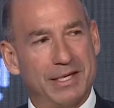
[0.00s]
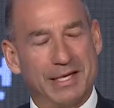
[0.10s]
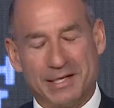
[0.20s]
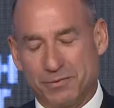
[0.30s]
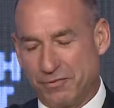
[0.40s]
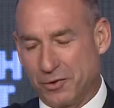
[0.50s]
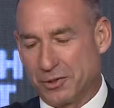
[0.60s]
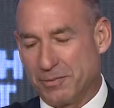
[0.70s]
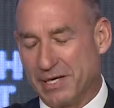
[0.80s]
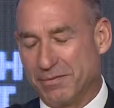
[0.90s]
as we've
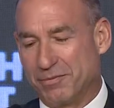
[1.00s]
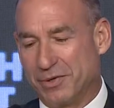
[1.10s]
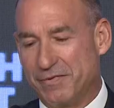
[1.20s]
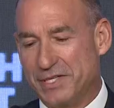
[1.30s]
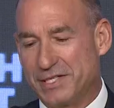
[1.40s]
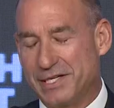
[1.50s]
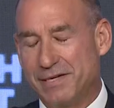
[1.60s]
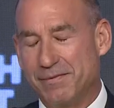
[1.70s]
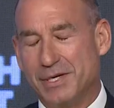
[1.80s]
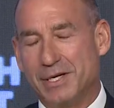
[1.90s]
talked about previously.
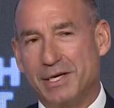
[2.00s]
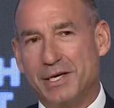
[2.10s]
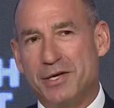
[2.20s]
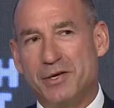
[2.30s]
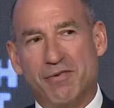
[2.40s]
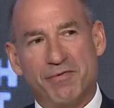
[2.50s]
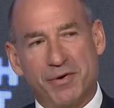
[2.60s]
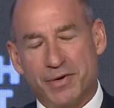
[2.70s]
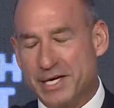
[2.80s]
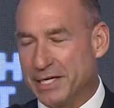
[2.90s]
You have a
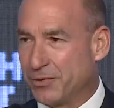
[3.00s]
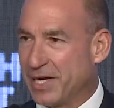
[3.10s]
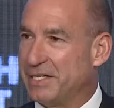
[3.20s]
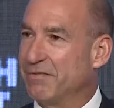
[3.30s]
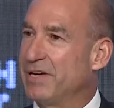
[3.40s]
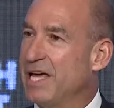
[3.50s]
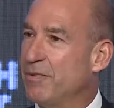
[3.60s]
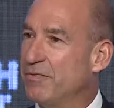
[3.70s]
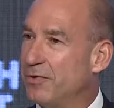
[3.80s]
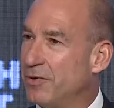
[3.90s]
very attractive
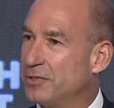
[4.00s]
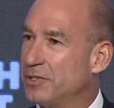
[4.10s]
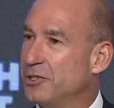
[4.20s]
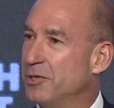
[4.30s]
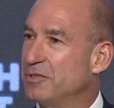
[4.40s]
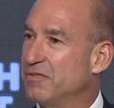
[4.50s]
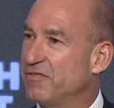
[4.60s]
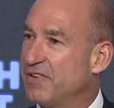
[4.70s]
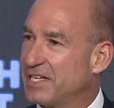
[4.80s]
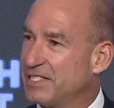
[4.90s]
labor force in terms of
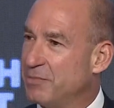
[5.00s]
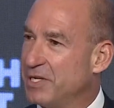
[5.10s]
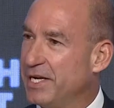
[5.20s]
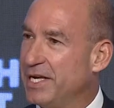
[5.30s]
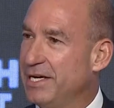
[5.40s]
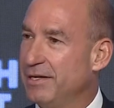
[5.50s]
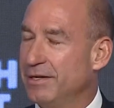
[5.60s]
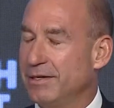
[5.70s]
flexibility,